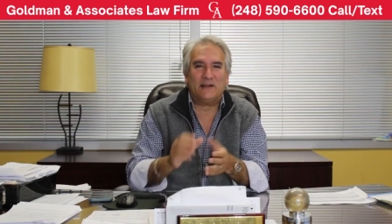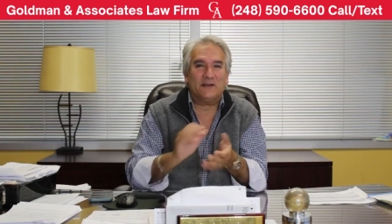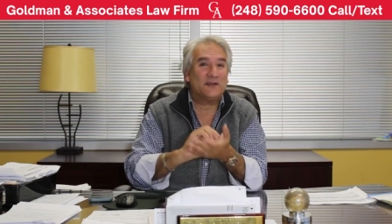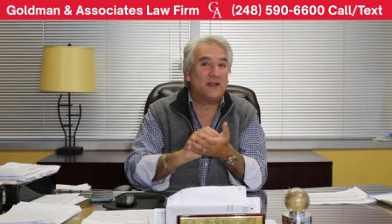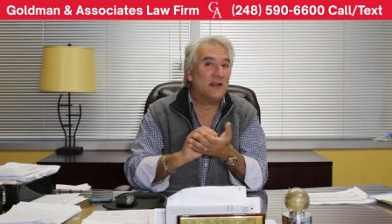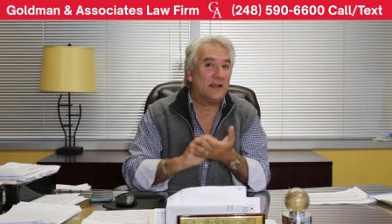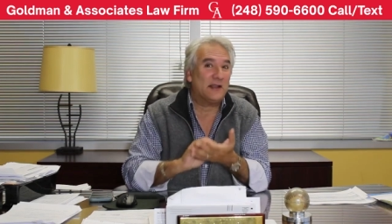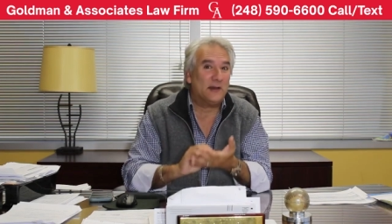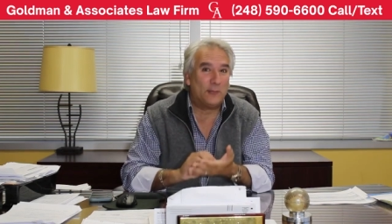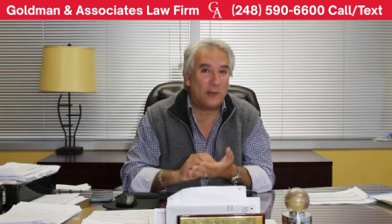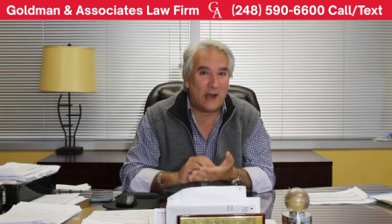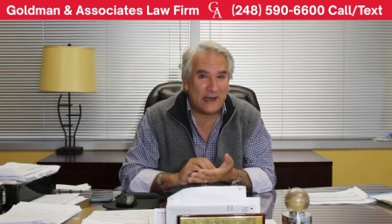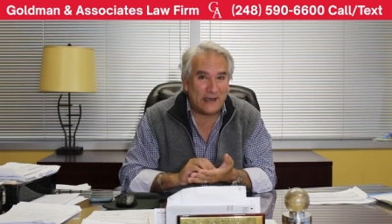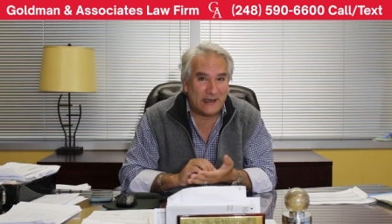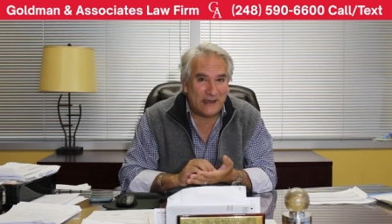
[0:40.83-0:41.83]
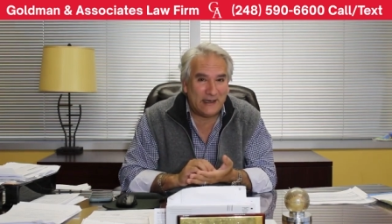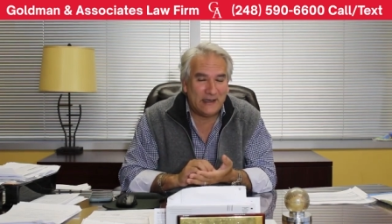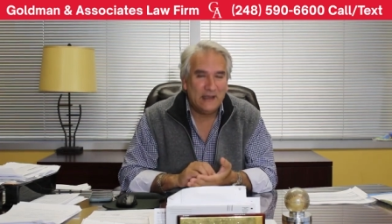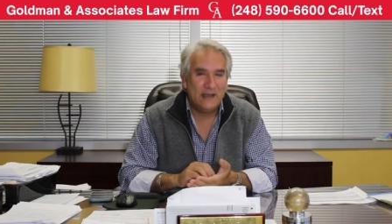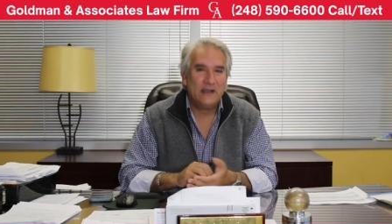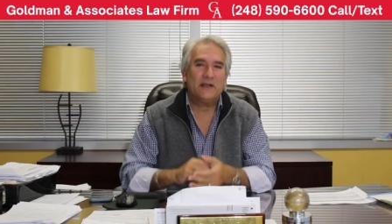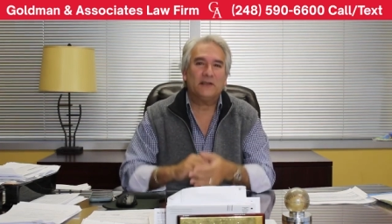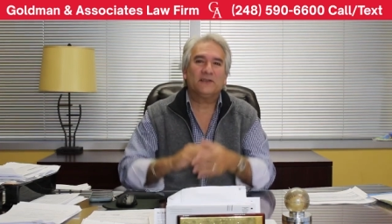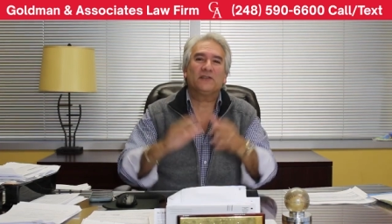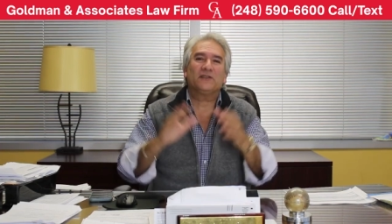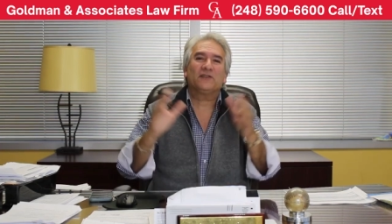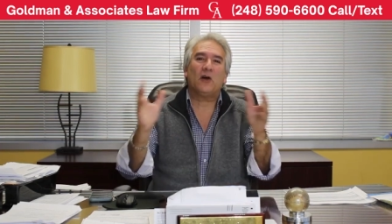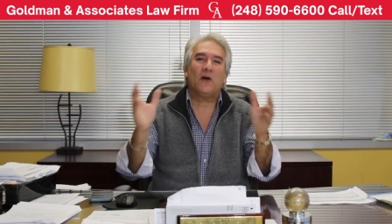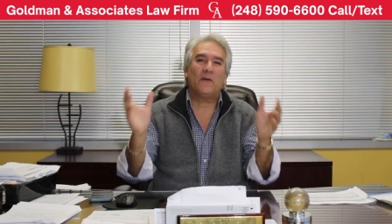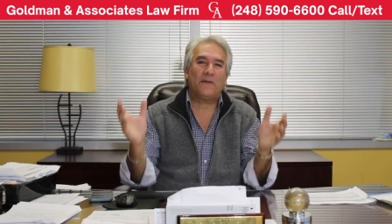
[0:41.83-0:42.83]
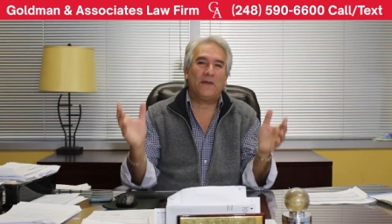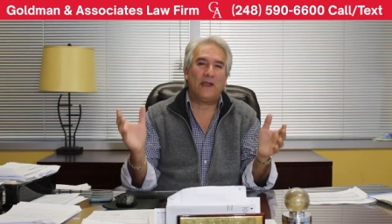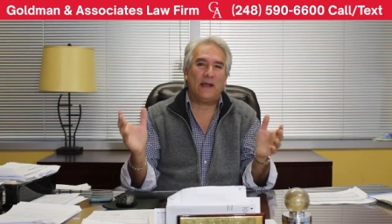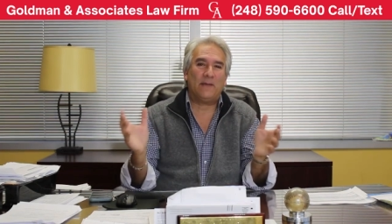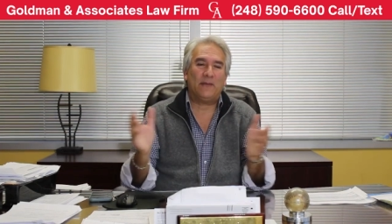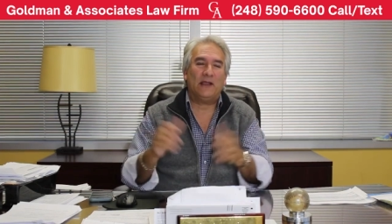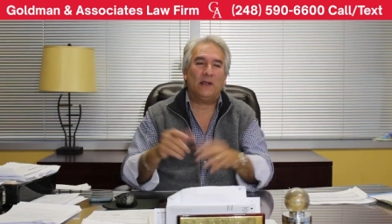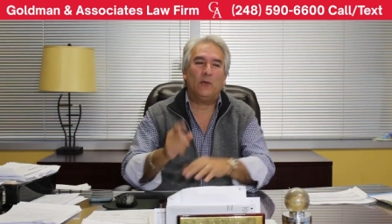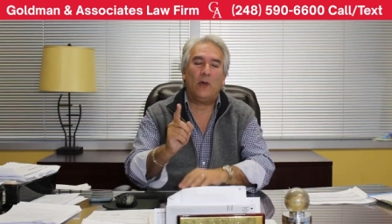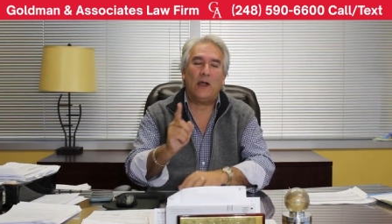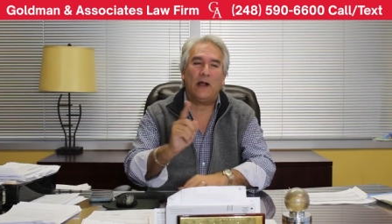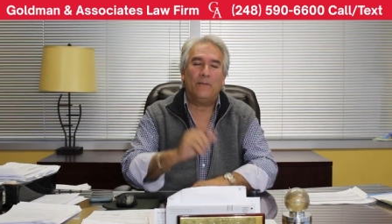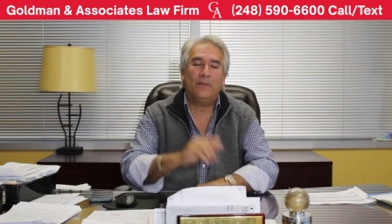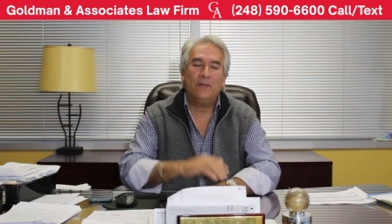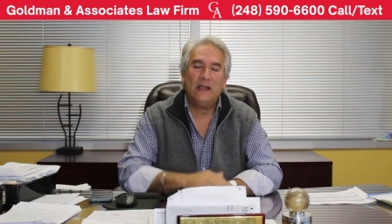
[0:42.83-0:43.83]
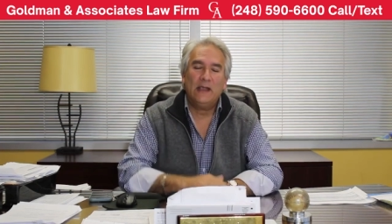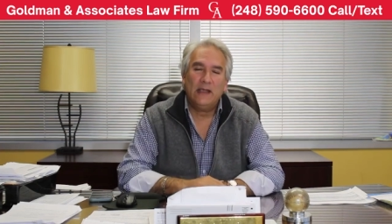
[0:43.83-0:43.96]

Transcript: There's nothing in writing because it's all family. Well,